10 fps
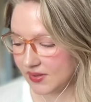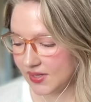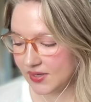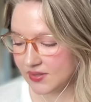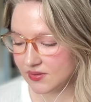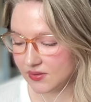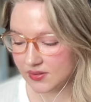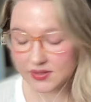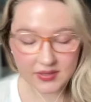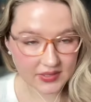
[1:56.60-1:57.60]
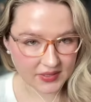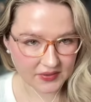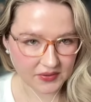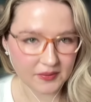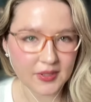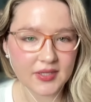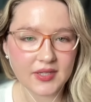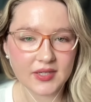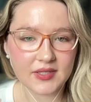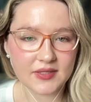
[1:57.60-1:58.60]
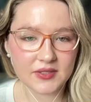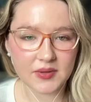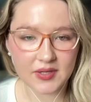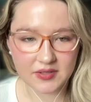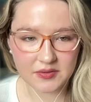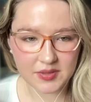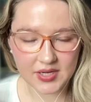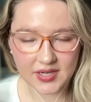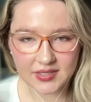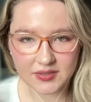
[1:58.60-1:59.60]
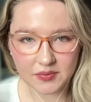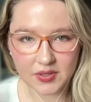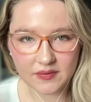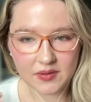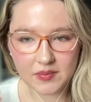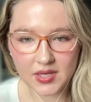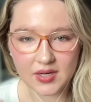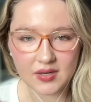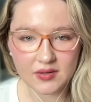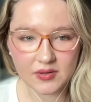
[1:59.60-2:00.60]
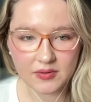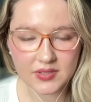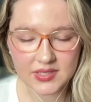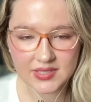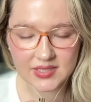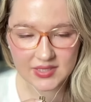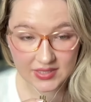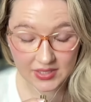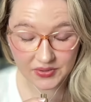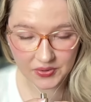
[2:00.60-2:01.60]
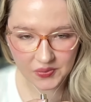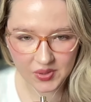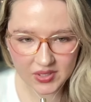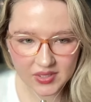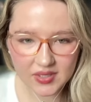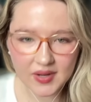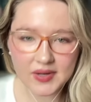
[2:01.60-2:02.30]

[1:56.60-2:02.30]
It's called Sandalwood, and so as you would guess, one of the main notes is sandalwood.